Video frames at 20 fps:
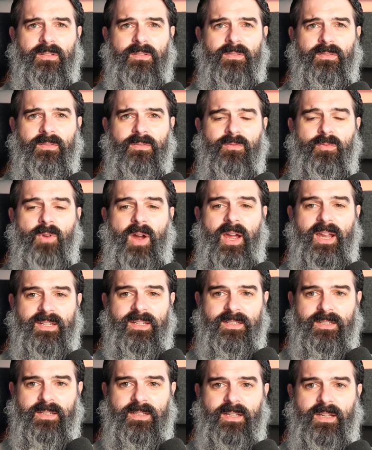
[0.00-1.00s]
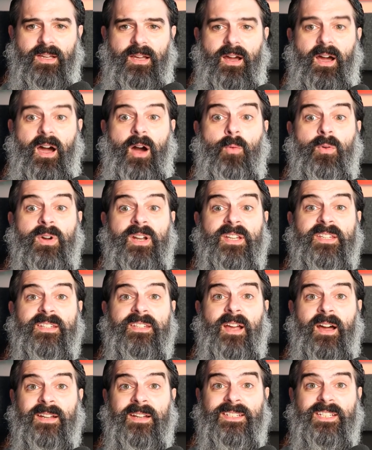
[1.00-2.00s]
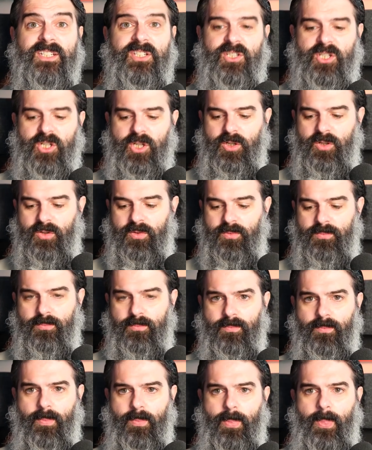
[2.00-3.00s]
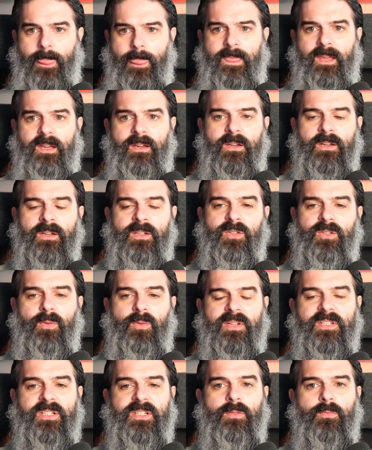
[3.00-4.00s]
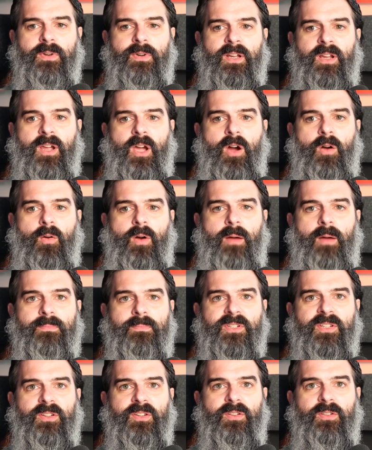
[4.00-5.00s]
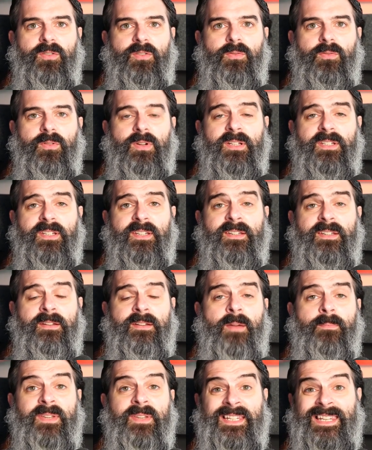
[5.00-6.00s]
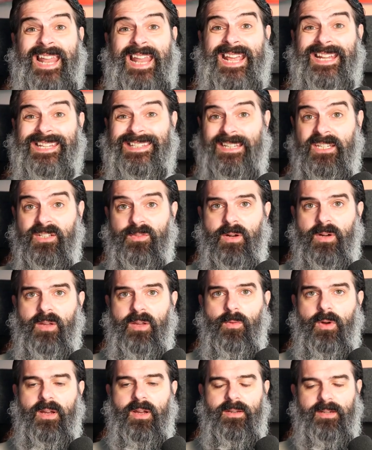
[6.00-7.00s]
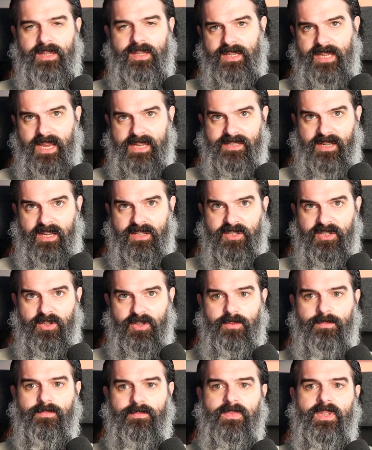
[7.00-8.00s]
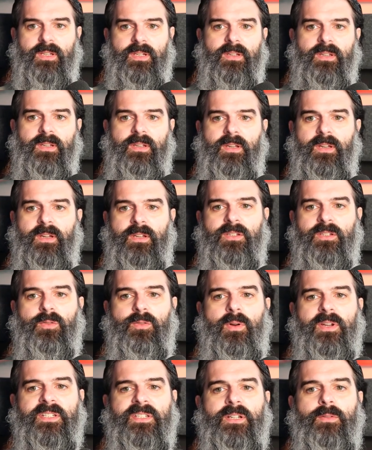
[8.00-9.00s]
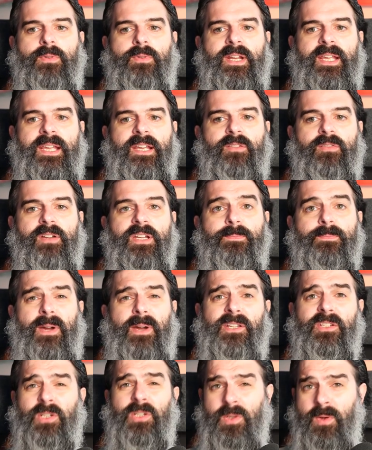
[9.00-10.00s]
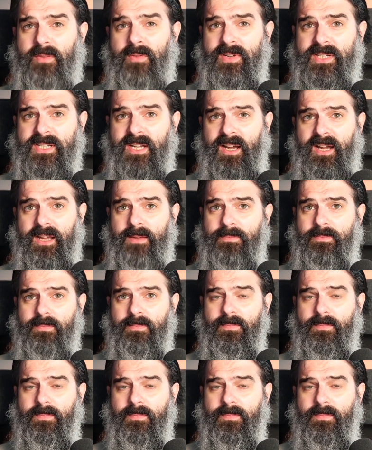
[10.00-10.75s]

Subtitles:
Right. I want to start at 2. Do I still want to go up to just numbers less than 21? Yes, I do. Do I still want to increase by 2 every time?